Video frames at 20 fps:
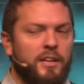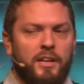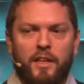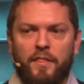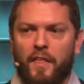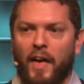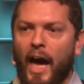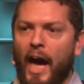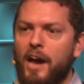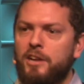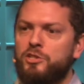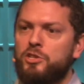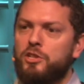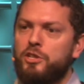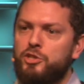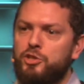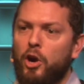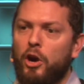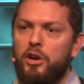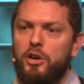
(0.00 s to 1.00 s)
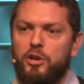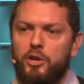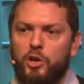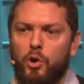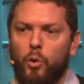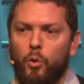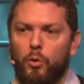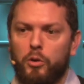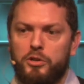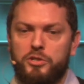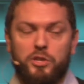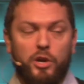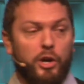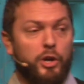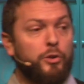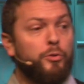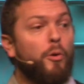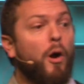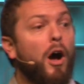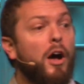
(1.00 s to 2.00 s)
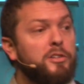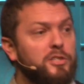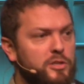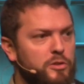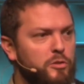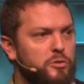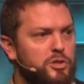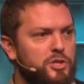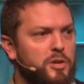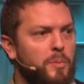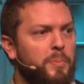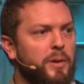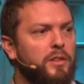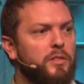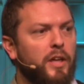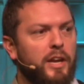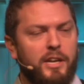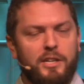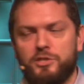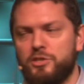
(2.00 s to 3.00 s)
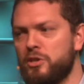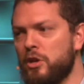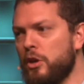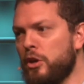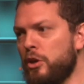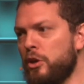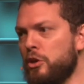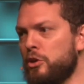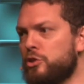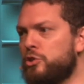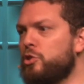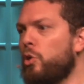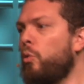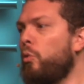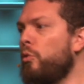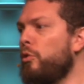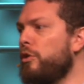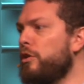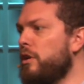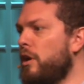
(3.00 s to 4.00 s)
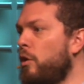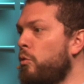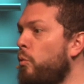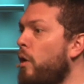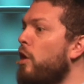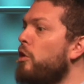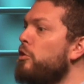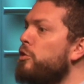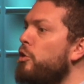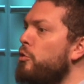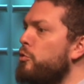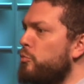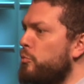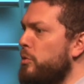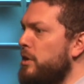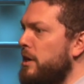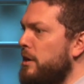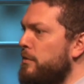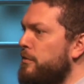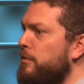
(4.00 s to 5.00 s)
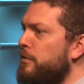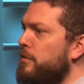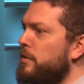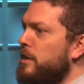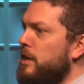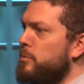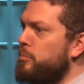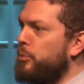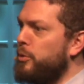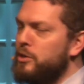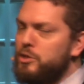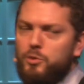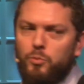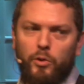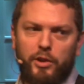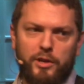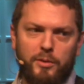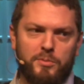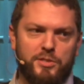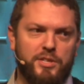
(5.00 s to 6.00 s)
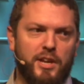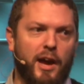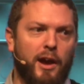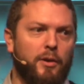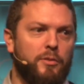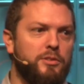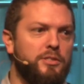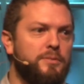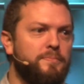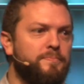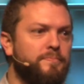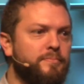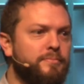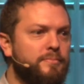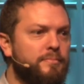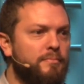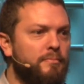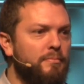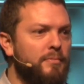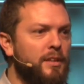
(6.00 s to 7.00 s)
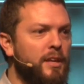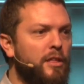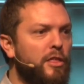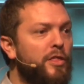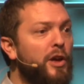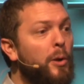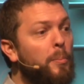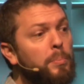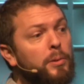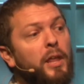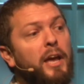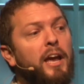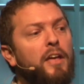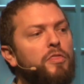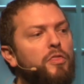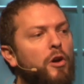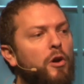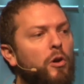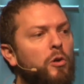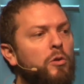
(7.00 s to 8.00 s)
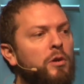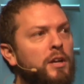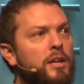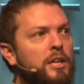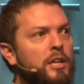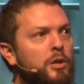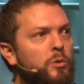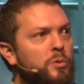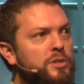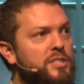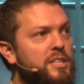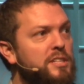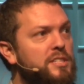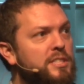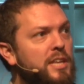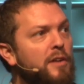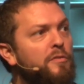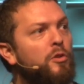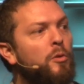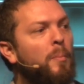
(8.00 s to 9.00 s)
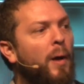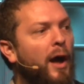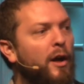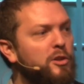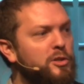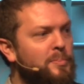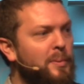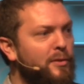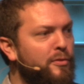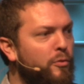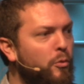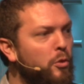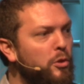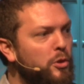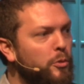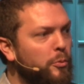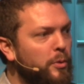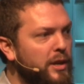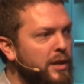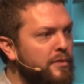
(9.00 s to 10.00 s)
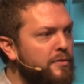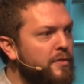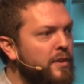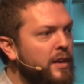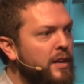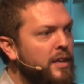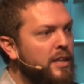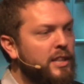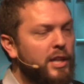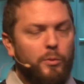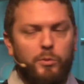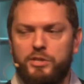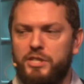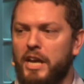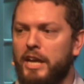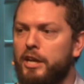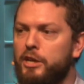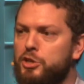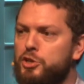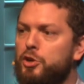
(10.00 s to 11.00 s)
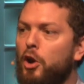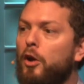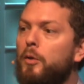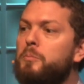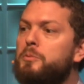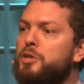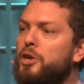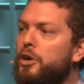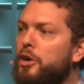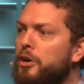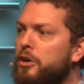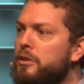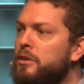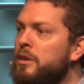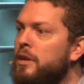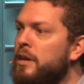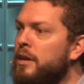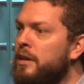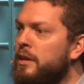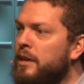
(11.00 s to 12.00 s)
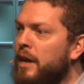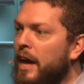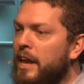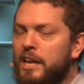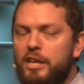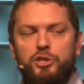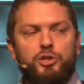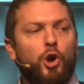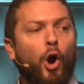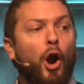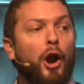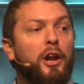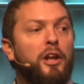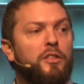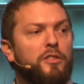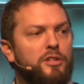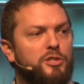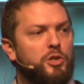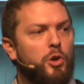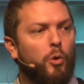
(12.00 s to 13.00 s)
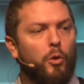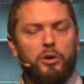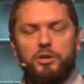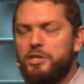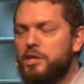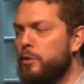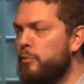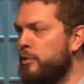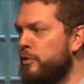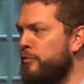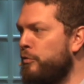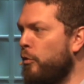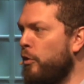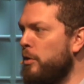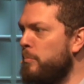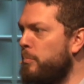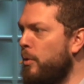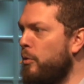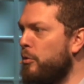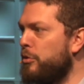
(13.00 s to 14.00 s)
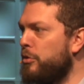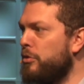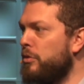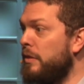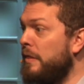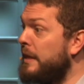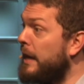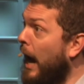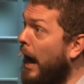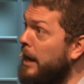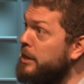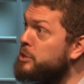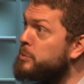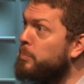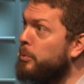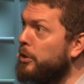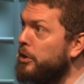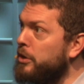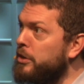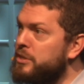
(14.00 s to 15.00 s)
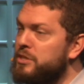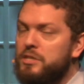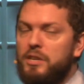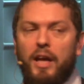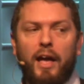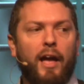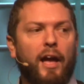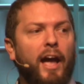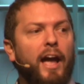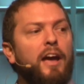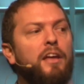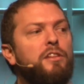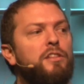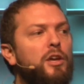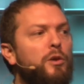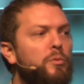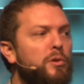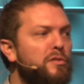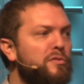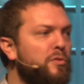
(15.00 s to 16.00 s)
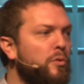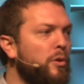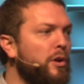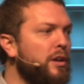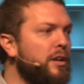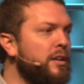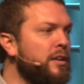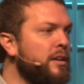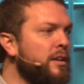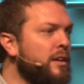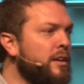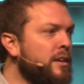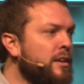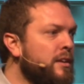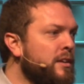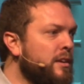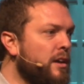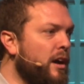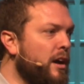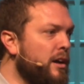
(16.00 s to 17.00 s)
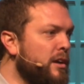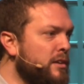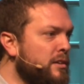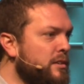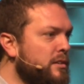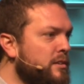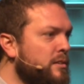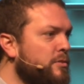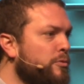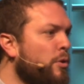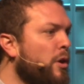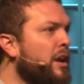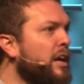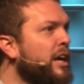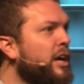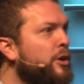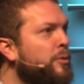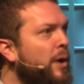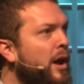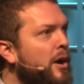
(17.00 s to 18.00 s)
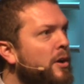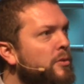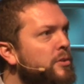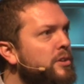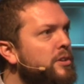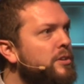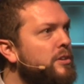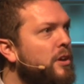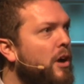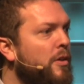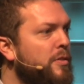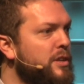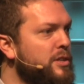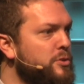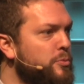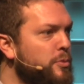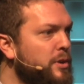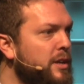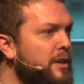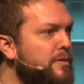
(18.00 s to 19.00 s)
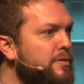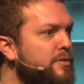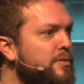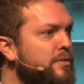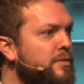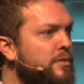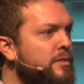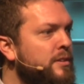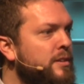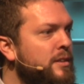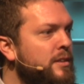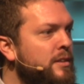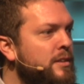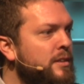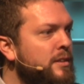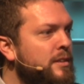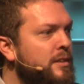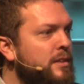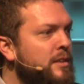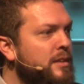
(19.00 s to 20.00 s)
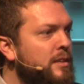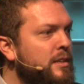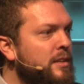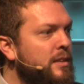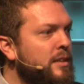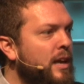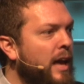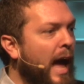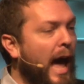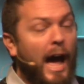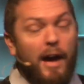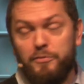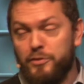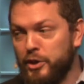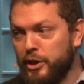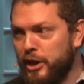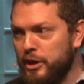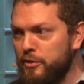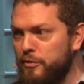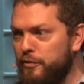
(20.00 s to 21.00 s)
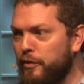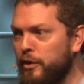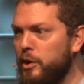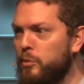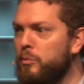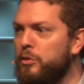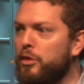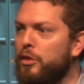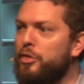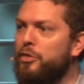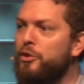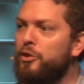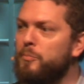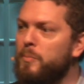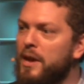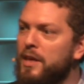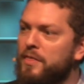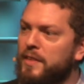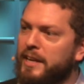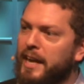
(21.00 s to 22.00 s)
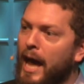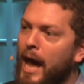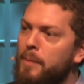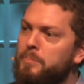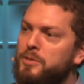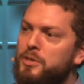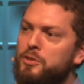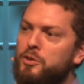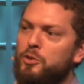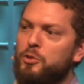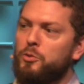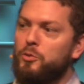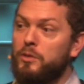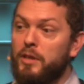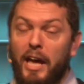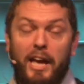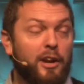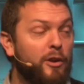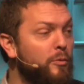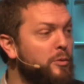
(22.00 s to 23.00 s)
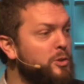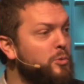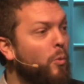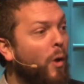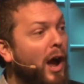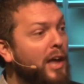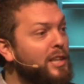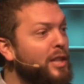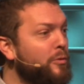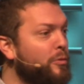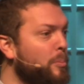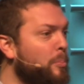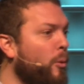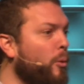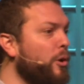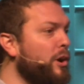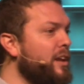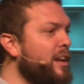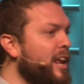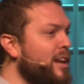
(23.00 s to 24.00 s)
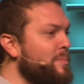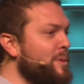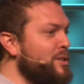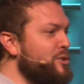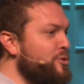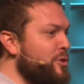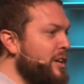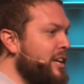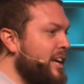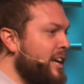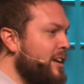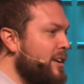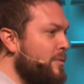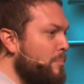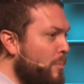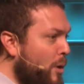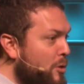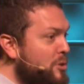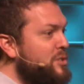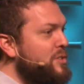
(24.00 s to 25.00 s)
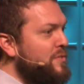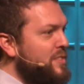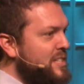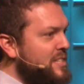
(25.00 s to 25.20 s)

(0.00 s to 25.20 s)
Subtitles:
They actually charted a course across those shipping lanes toward a well-known reef in Prince William Sound. Their plan, though, was that several miles before the reef, they would take a sharp turn, and in charting this course, they would avoid both the icebergs and they would avoid running aground on this reef. After conferring with the third mate, the captain, who later it was widely reported had been drinking most of the